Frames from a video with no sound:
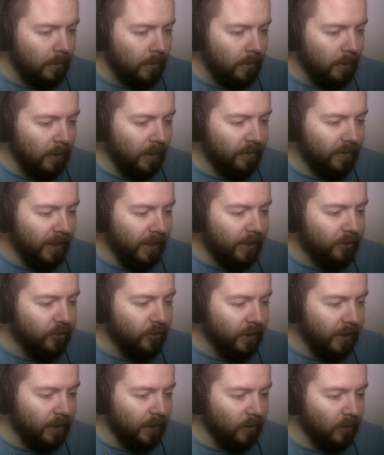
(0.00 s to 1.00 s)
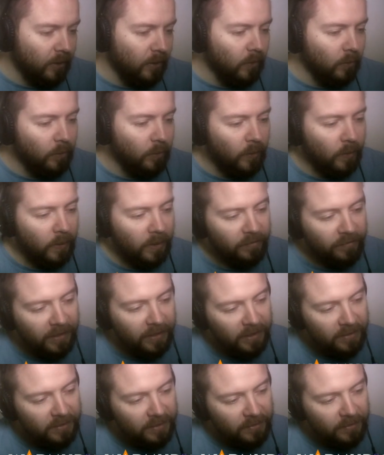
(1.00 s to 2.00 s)
And then you can go more
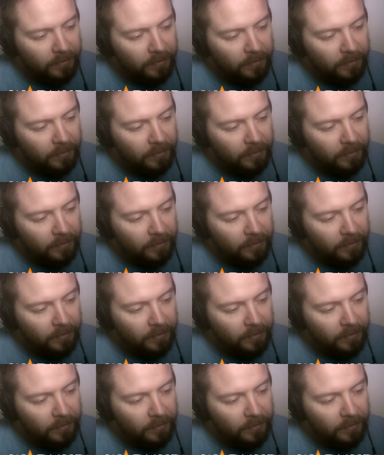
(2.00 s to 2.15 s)
advanced.